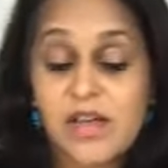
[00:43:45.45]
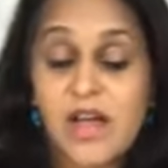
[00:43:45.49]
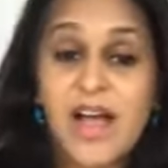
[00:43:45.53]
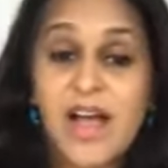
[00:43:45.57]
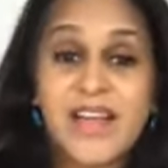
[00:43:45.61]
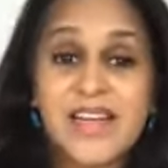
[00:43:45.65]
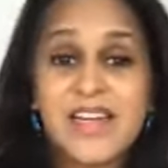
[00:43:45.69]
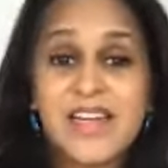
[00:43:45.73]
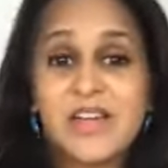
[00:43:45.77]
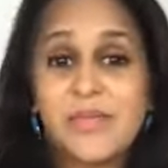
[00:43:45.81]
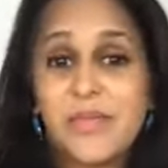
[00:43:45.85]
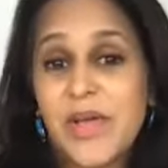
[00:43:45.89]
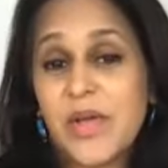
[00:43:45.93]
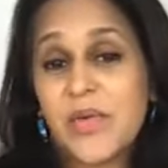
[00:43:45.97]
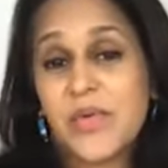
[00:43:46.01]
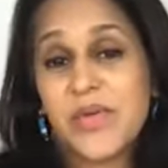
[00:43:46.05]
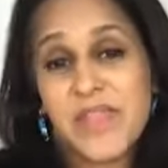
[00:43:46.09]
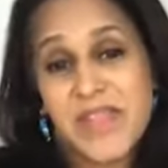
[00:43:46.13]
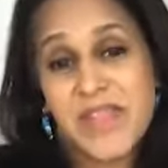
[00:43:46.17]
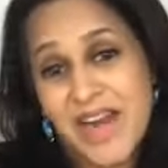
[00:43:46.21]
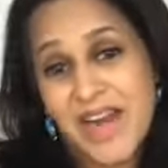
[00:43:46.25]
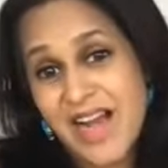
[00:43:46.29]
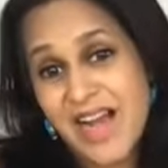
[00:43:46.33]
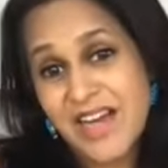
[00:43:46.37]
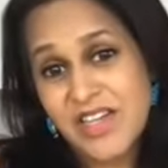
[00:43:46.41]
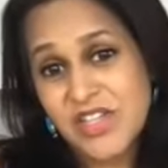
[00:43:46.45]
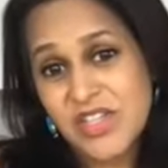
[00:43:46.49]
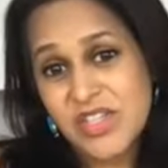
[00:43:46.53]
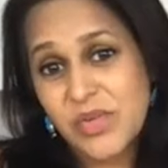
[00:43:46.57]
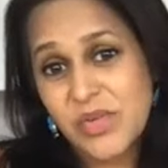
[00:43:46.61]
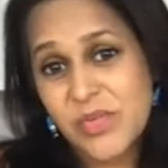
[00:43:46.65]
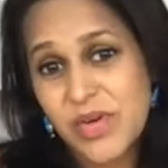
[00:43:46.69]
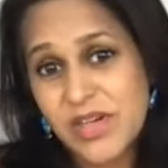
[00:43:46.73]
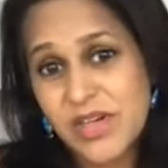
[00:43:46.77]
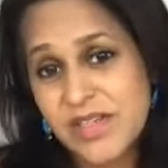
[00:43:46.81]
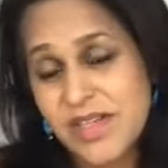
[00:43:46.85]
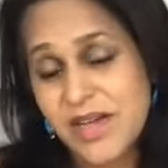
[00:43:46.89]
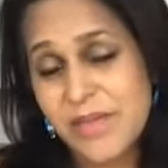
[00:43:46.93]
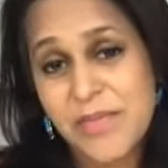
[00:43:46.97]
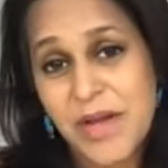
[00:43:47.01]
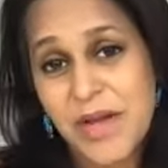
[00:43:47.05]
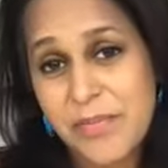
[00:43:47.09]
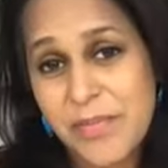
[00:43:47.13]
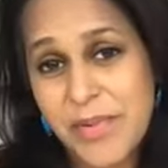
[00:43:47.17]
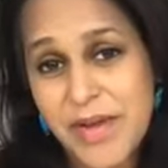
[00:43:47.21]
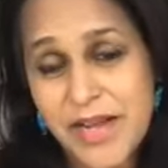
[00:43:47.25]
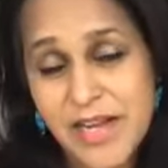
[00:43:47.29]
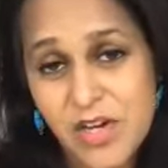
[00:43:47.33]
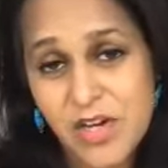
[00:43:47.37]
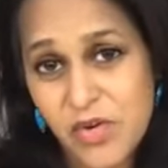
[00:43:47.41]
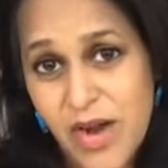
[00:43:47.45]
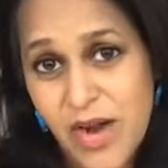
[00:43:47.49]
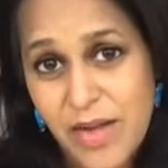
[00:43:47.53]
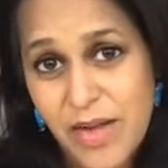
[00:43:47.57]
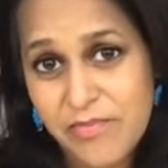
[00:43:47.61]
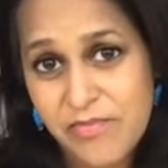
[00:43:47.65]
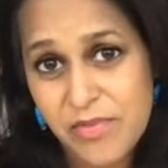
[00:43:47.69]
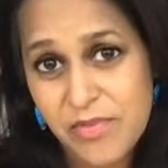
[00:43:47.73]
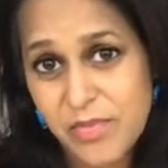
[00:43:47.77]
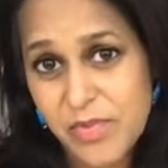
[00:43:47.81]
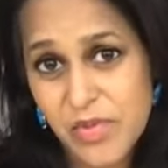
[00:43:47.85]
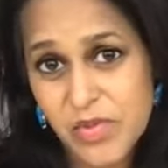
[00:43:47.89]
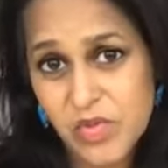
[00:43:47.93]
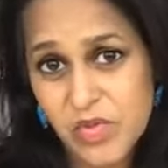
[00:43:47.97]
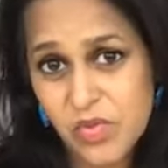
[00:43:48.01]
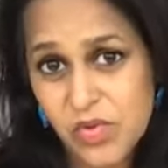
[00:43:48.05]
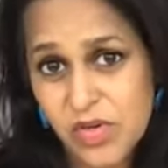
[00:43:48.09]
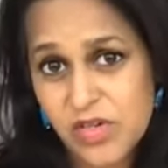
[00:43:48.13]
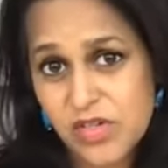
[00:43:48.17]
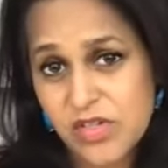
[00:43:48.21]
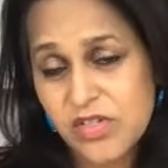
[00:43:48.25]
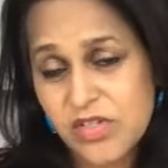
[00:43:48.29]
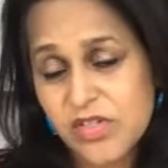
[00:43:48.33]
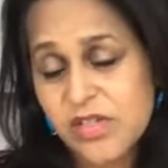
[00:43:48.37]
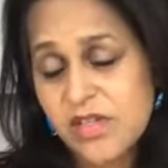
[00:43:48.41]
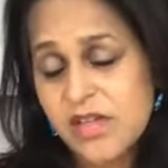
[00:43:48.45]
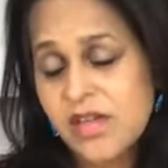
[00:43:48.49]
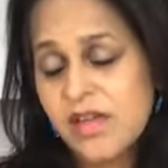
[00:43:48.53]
I need to make one that actually works. I'm not buying crap from the stores.